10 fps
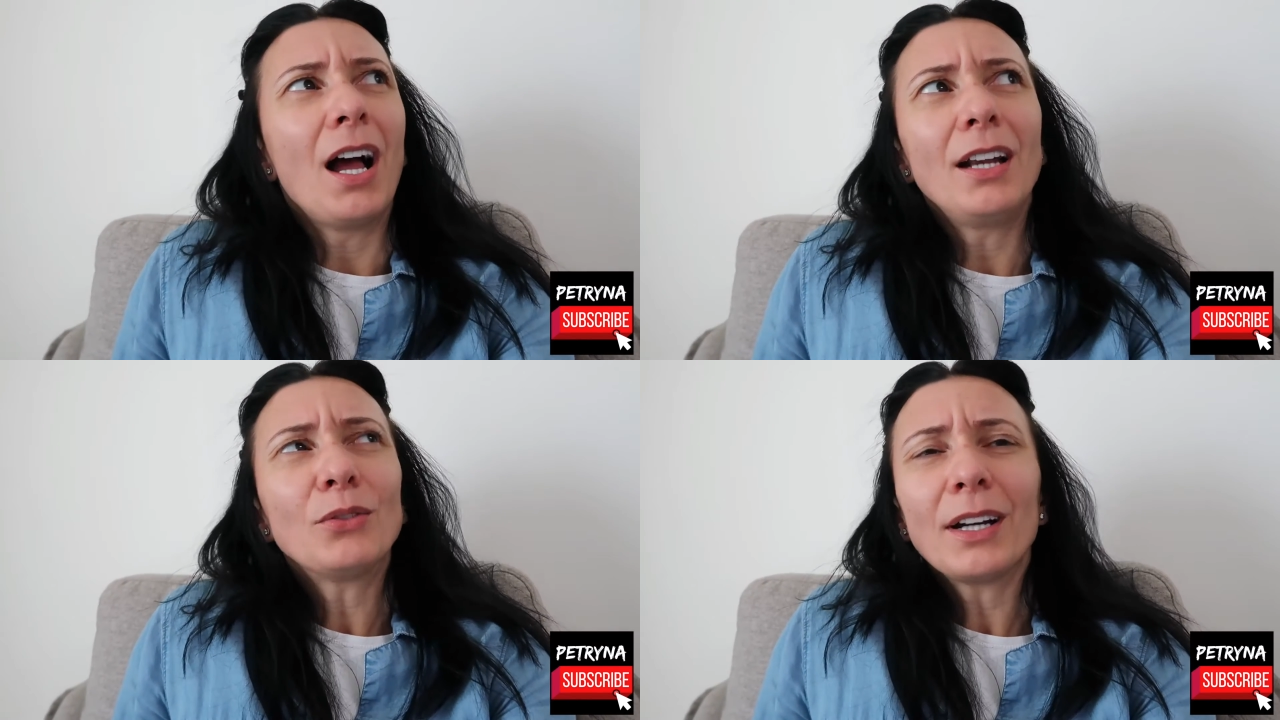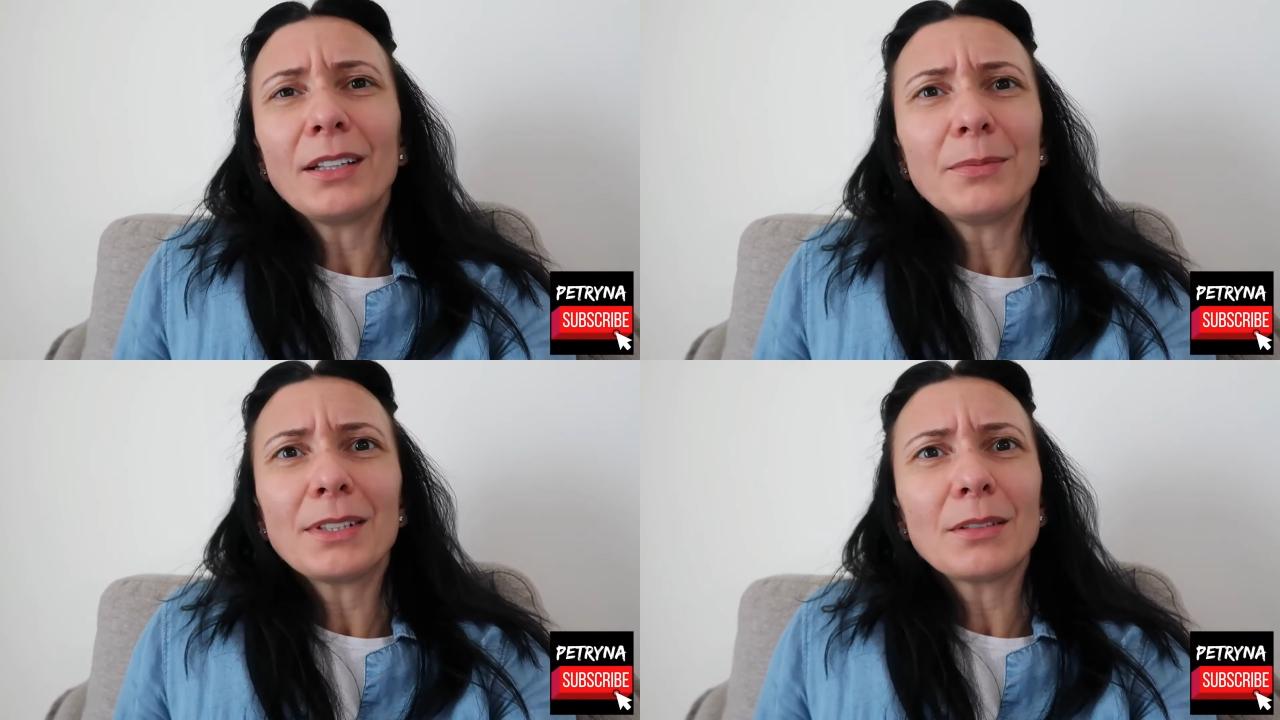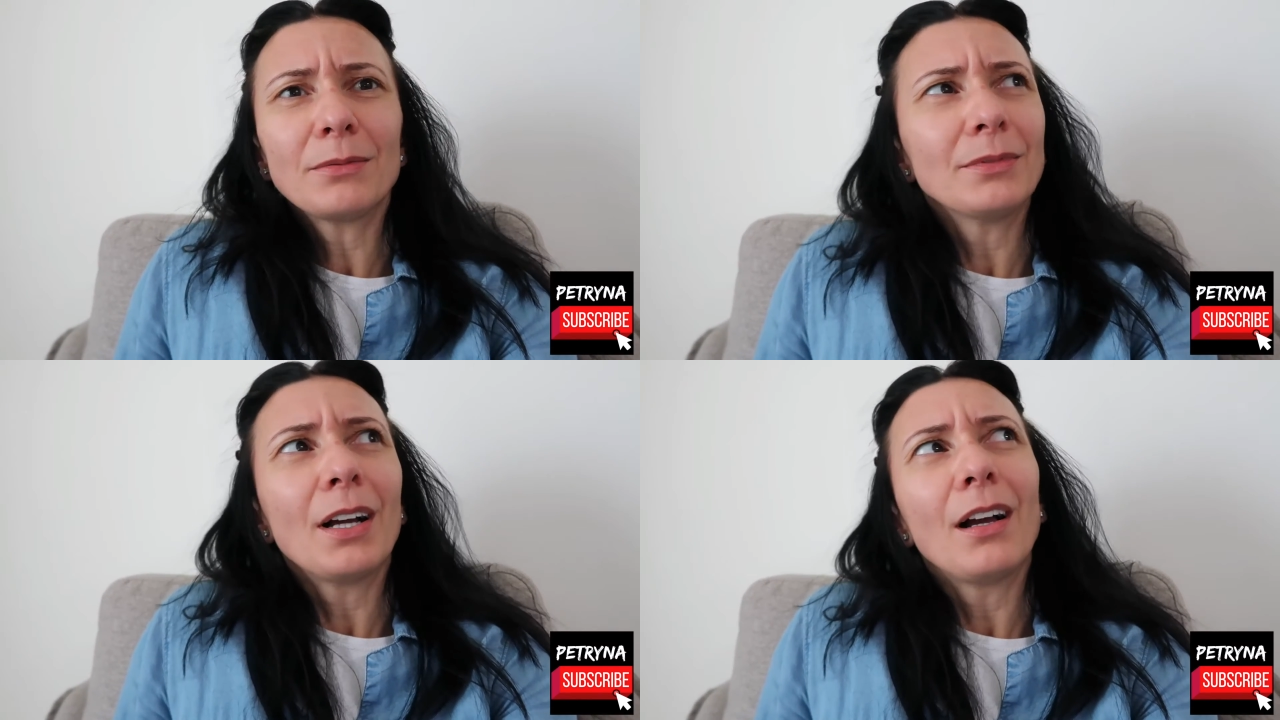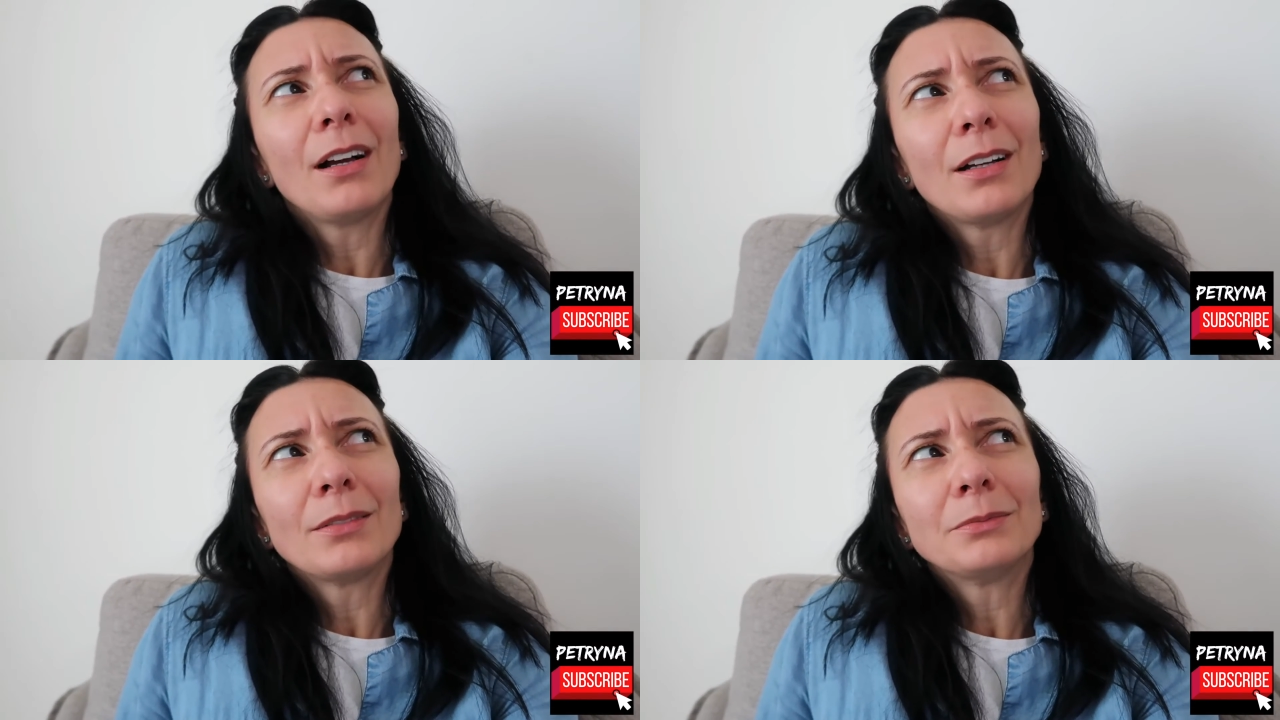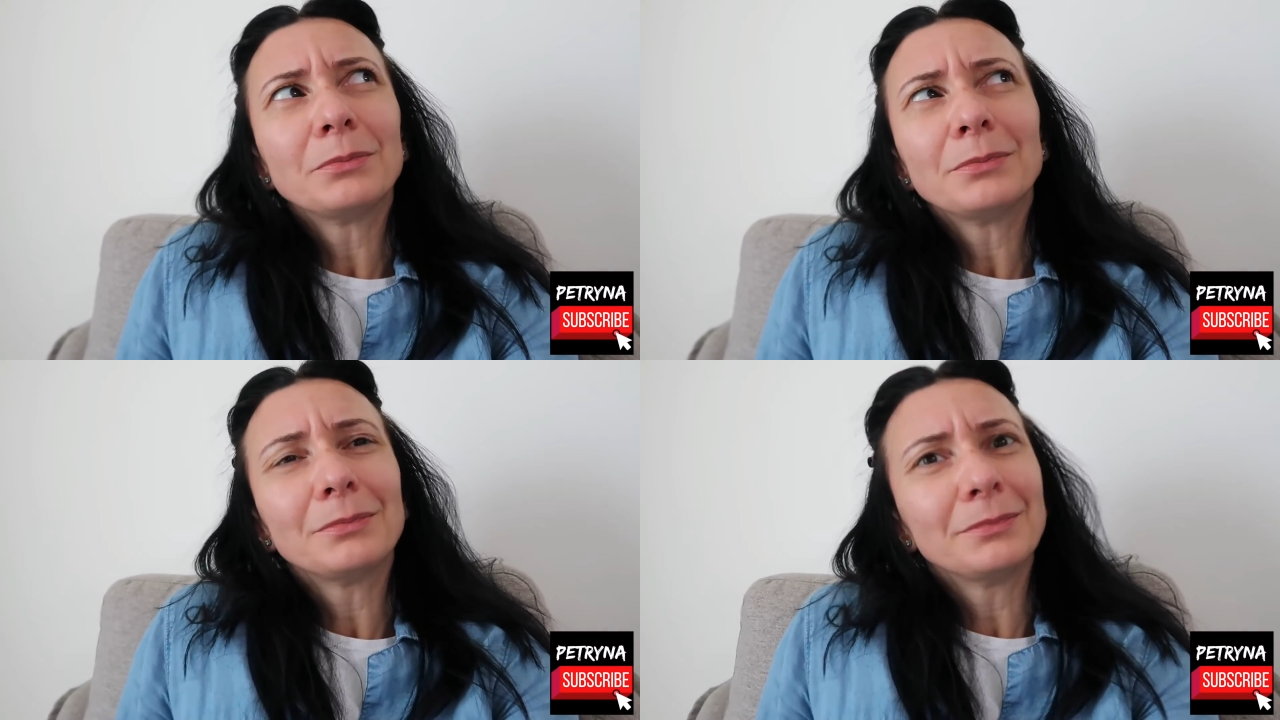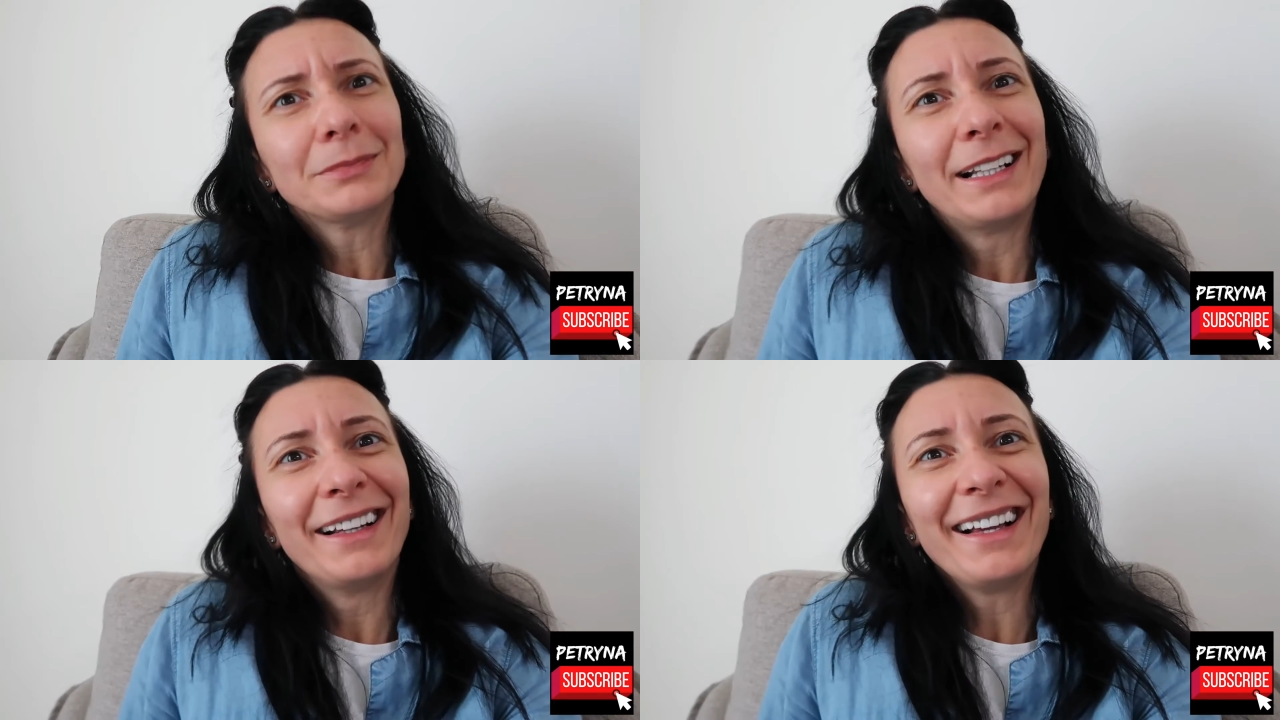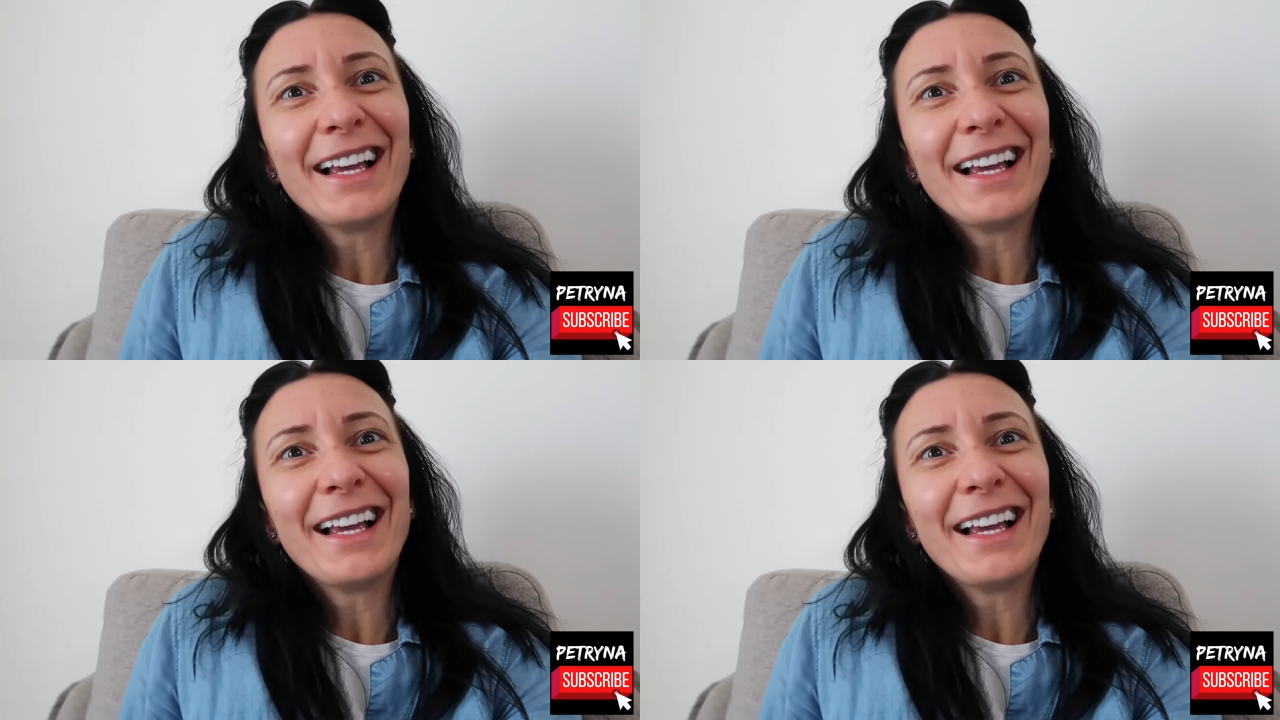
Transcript: I look at him and say,